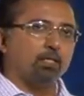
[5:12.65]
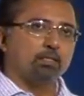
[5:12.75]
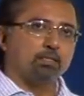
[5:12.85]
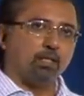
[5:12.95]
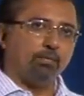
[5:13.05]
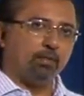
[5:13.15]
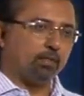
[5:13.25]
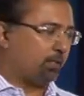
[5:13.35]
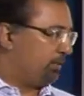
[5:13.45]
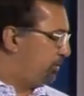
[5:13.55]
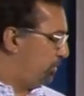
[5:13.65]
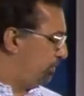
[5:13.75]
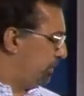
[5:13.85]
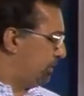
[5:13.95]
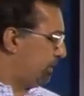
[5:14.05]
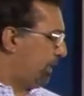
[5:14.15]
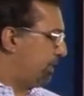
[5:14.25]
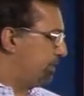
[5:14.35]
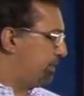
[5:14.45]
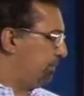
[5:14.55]
serving the consumers and
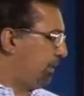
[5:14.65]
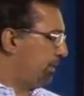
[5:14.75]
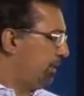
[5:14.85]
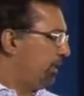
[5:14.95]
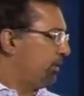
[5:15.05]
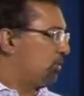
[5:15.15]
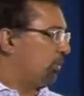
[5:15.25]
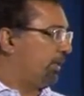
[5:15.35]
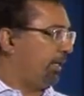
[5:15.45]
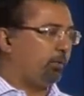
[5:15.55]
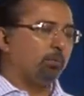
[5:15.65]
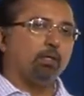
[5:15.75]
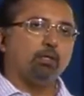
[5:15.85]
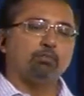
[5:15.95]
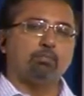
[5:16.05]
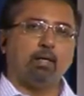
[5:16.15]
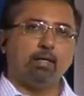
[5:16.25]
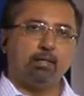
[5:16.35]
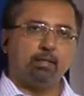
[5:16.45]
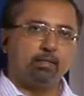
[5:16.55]
its demand through a network of
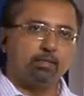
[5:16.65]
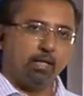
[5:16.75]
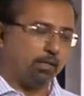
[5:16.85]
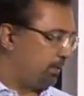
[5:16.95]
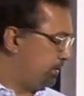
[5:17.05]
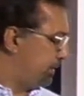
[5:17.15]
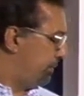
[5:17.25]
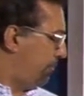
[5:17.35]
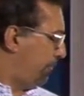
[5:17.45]
marketing channels